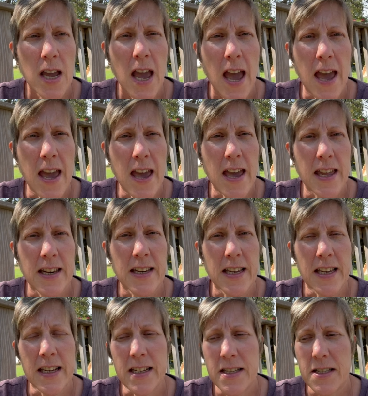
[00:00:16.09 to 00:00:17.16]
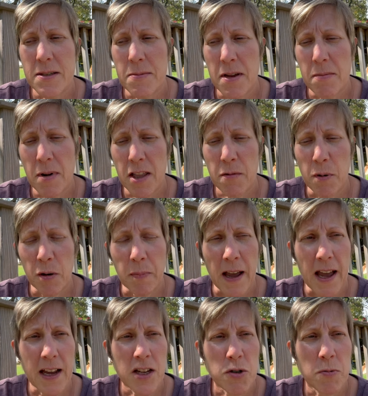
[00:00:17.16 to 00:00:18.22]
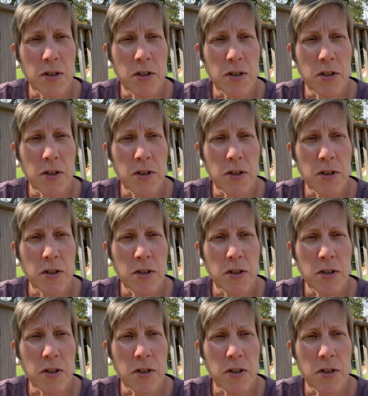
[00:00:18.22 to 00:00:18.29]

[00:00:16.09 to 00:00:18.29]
and it is mid-month book bash,